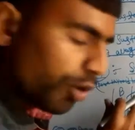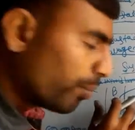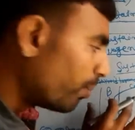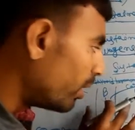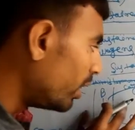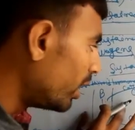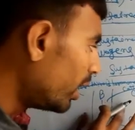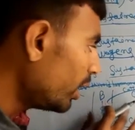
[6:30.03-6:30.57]

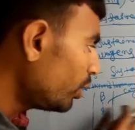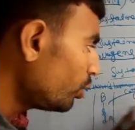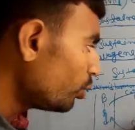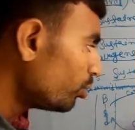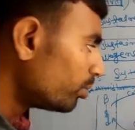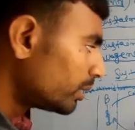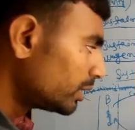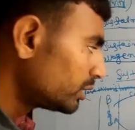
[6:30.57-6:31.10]
from blood
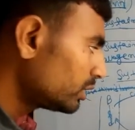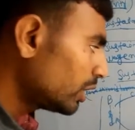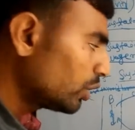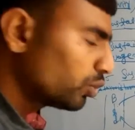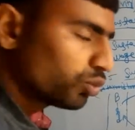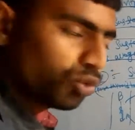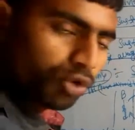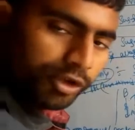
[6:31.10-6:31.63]
to
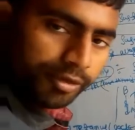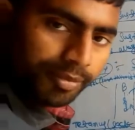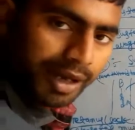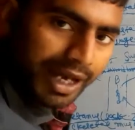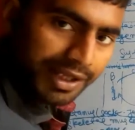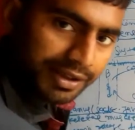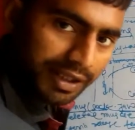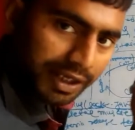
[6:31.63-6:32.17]
muscle goes
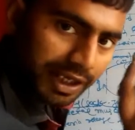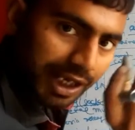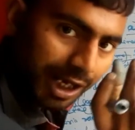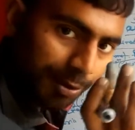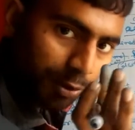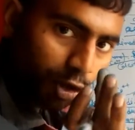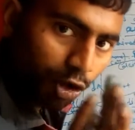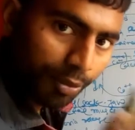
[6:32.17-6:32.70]
by the
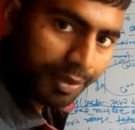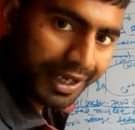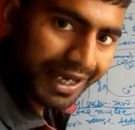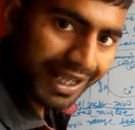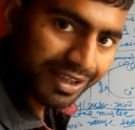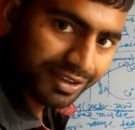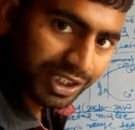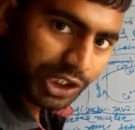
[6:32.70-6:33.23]
help of
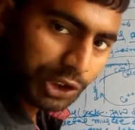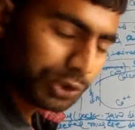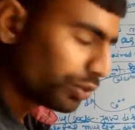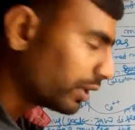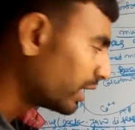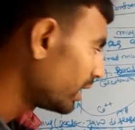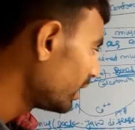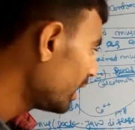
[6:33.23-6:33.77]

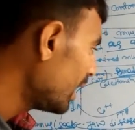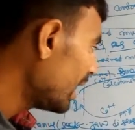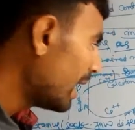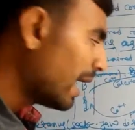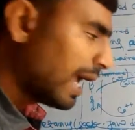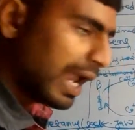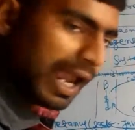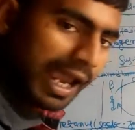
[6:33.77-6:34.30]
calcitonin,
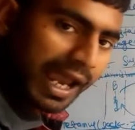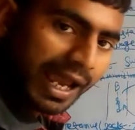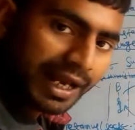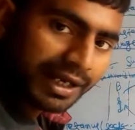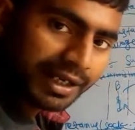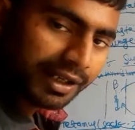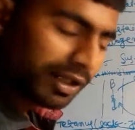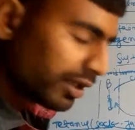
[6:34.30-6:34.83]

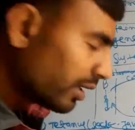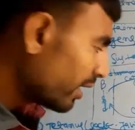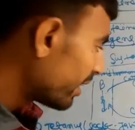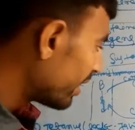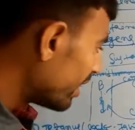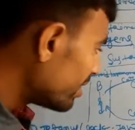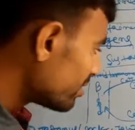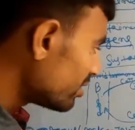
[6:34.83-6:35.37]
and
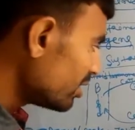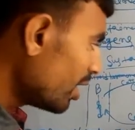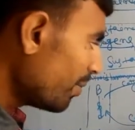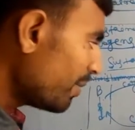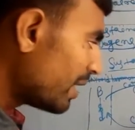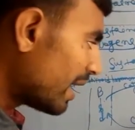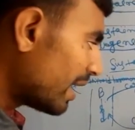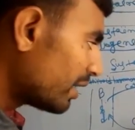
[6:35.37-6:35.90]

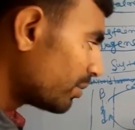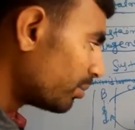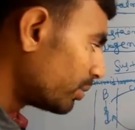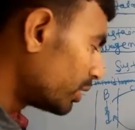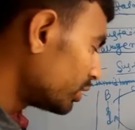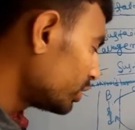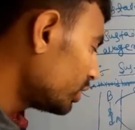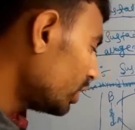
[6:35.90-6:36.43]
calcium that
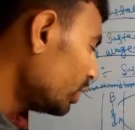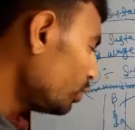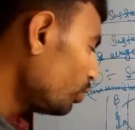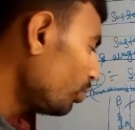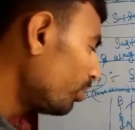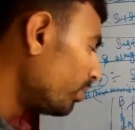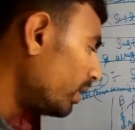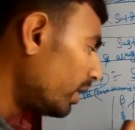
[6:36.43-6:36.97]
muscle
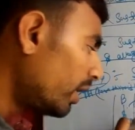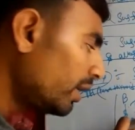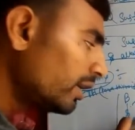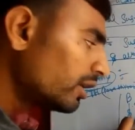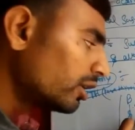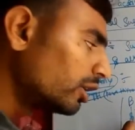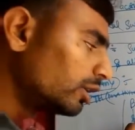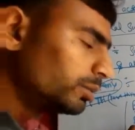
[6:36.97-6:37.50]
to
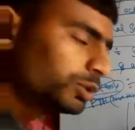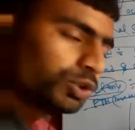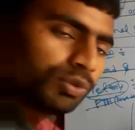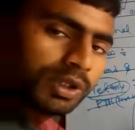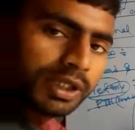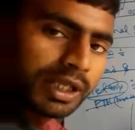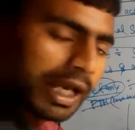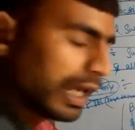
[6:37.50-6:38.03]
blood comes
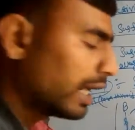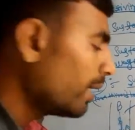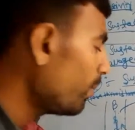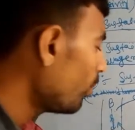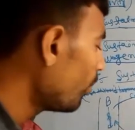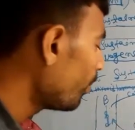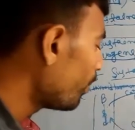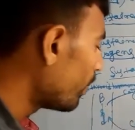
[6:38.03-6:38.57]
with the
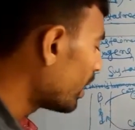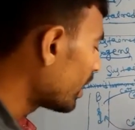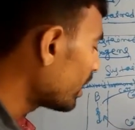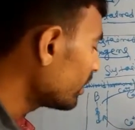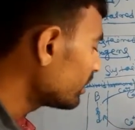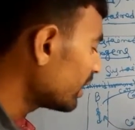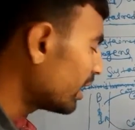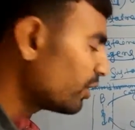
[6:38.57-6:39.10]
help of
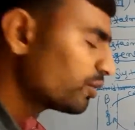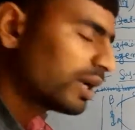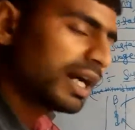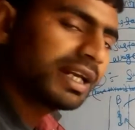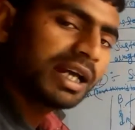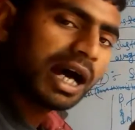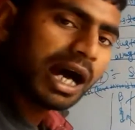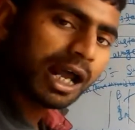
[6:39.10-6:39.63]

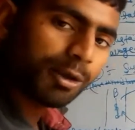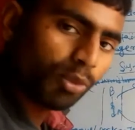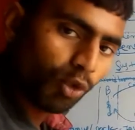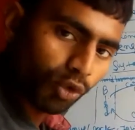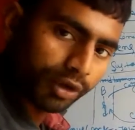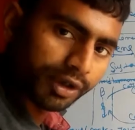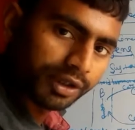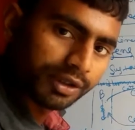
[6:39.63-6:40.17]
parathyroid
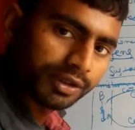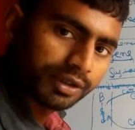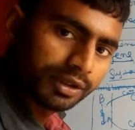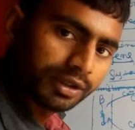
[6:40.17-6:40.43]
hormone.